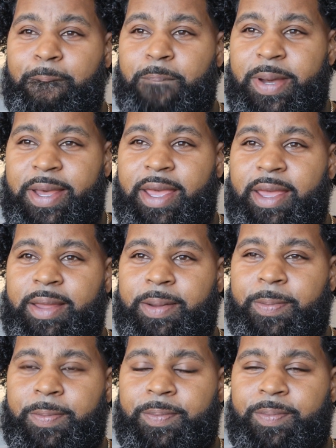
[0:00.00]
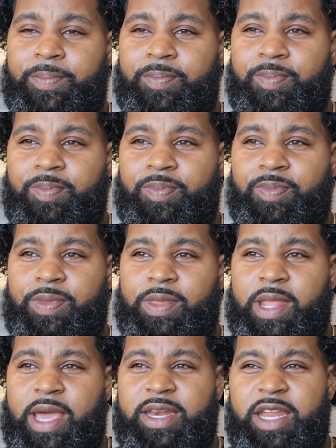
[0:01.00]
But
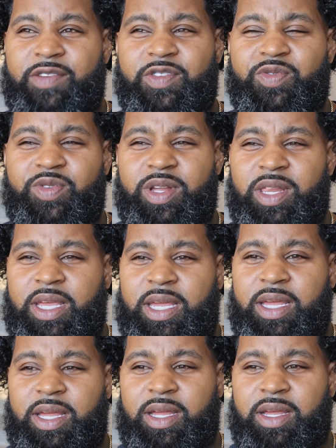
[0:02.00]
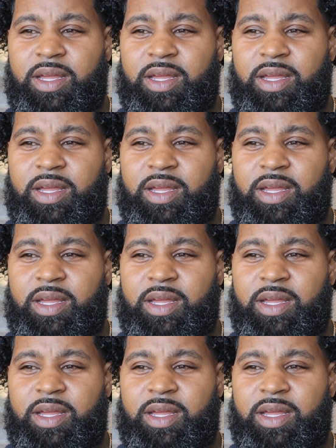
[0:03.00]
I never really